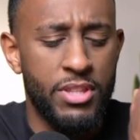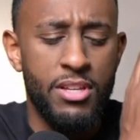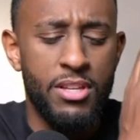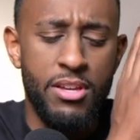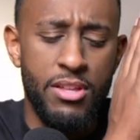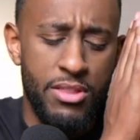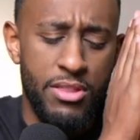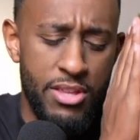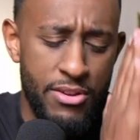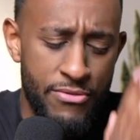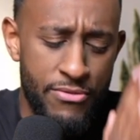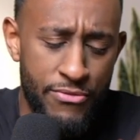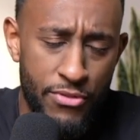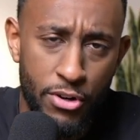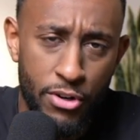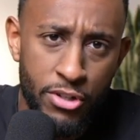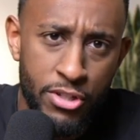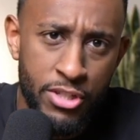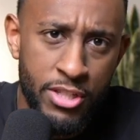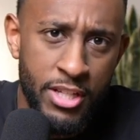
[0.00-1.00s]
the
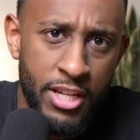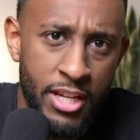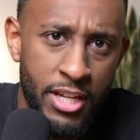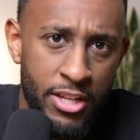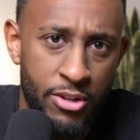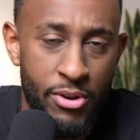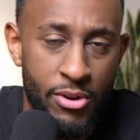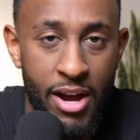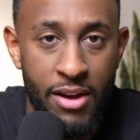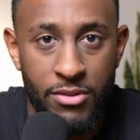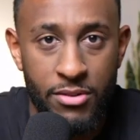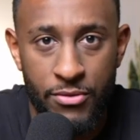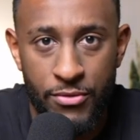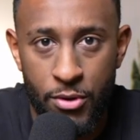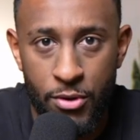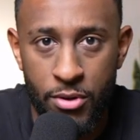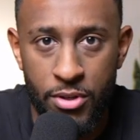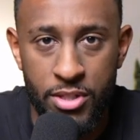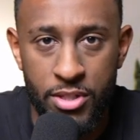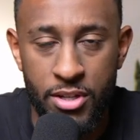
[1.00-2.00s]
first thing you have to
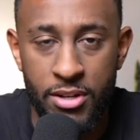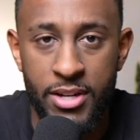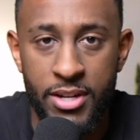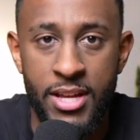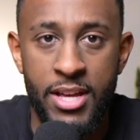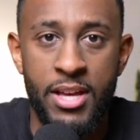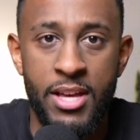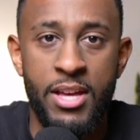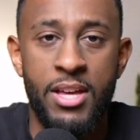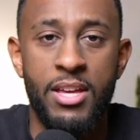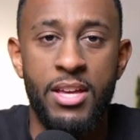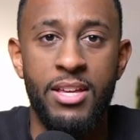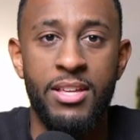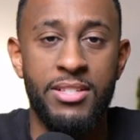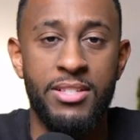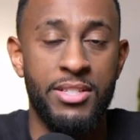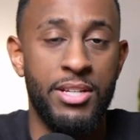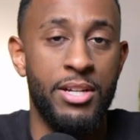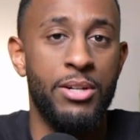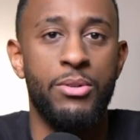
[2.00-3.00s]
focus on is
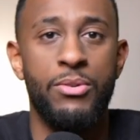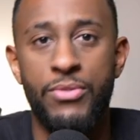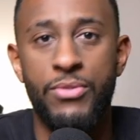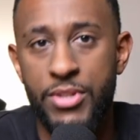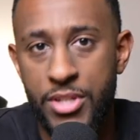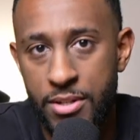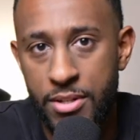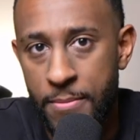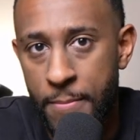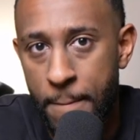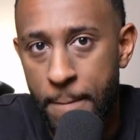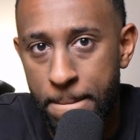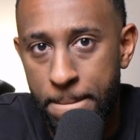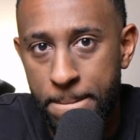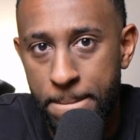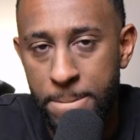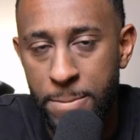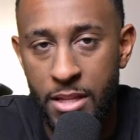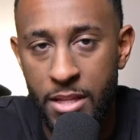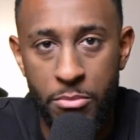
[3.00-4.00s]
tunnel vision,
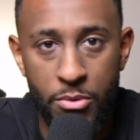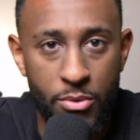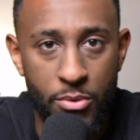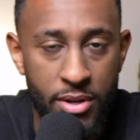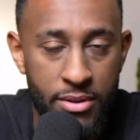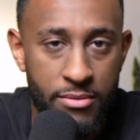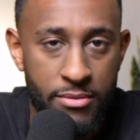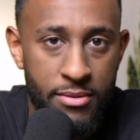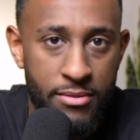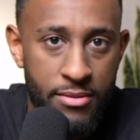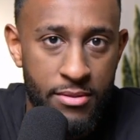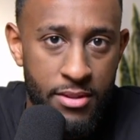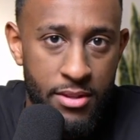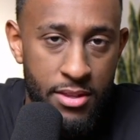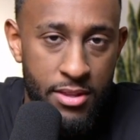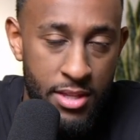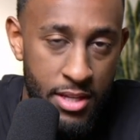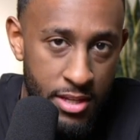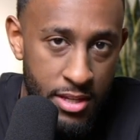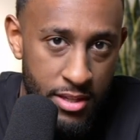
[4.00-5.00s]
number one
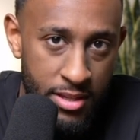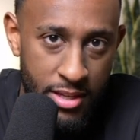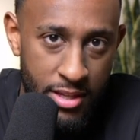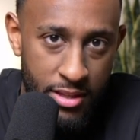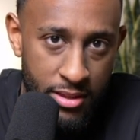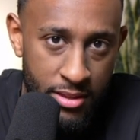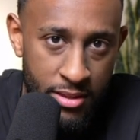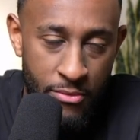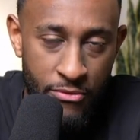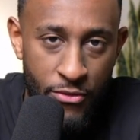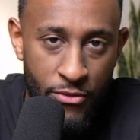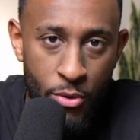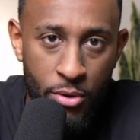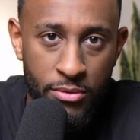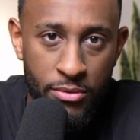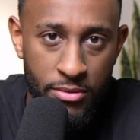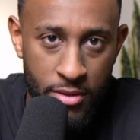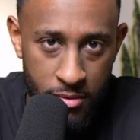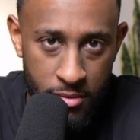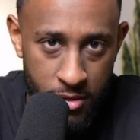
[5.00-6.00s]
the the the full
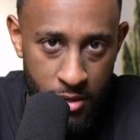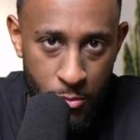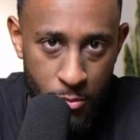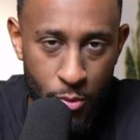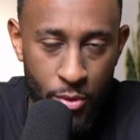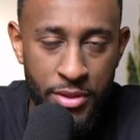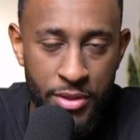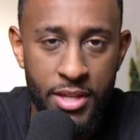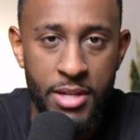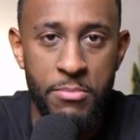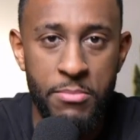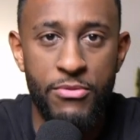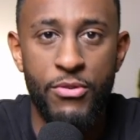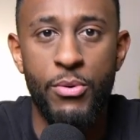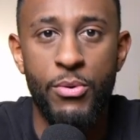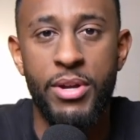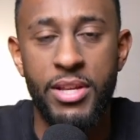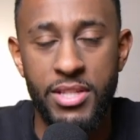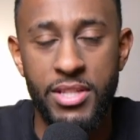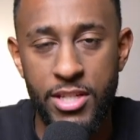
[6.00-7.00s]
the number one thing before we
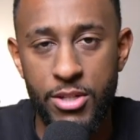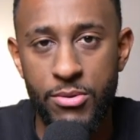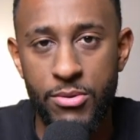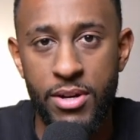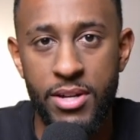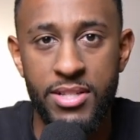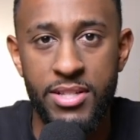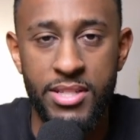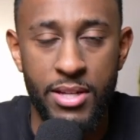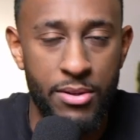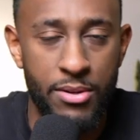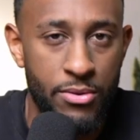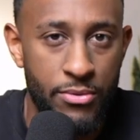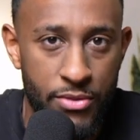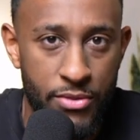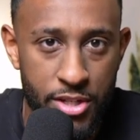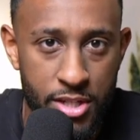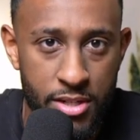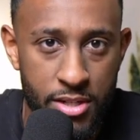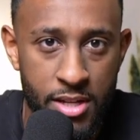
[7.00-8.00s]
continue on is tunnel
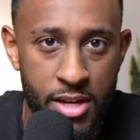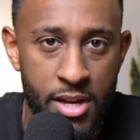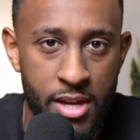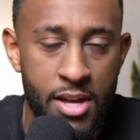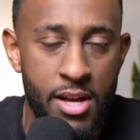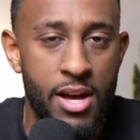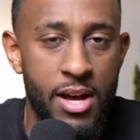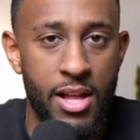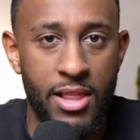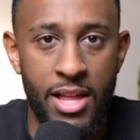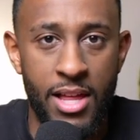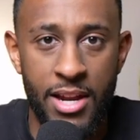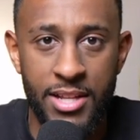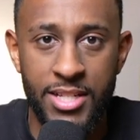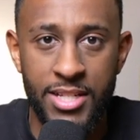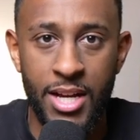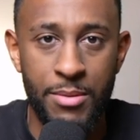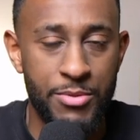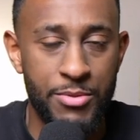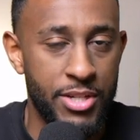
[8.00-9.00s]
vision. A lot of
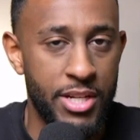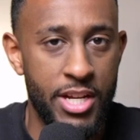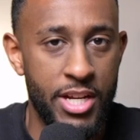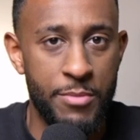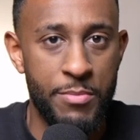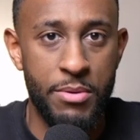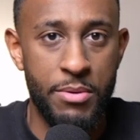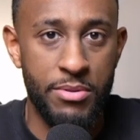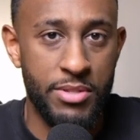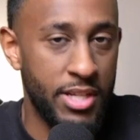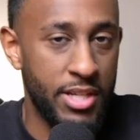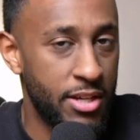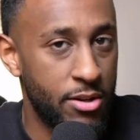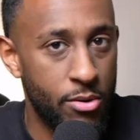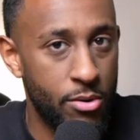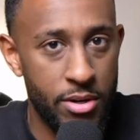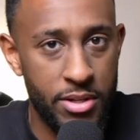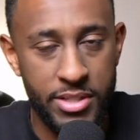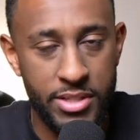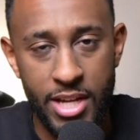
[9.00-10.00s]
times you're gonna hear people saying going
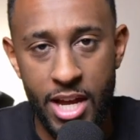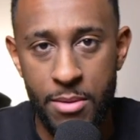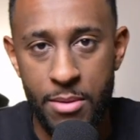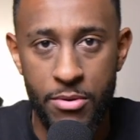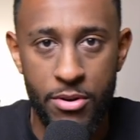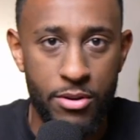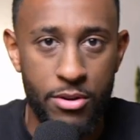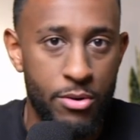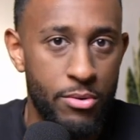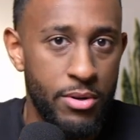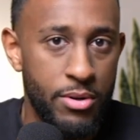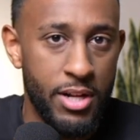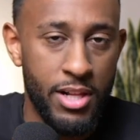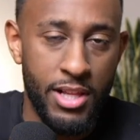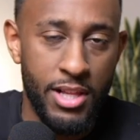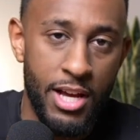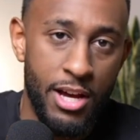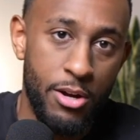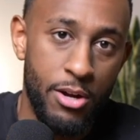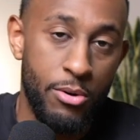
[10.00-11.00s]
to cyber, going to
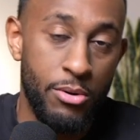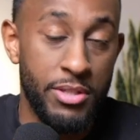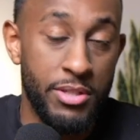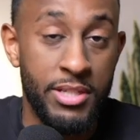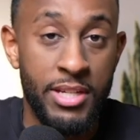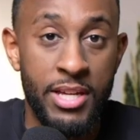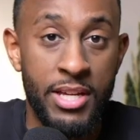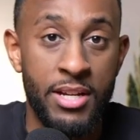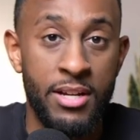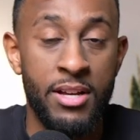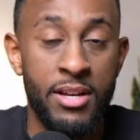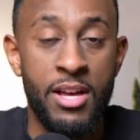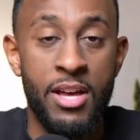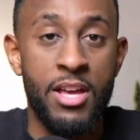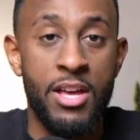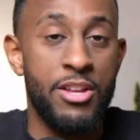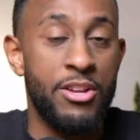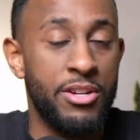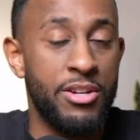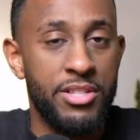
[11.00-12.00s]
cloud, going to data.
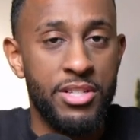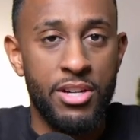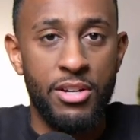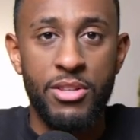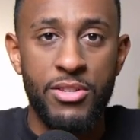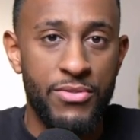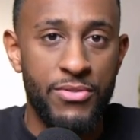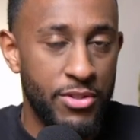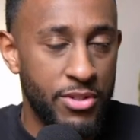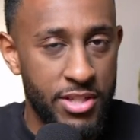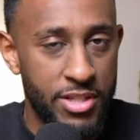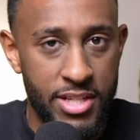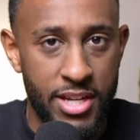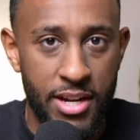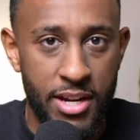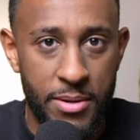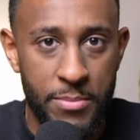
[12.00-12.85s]
You're gonna see all these fields in tech.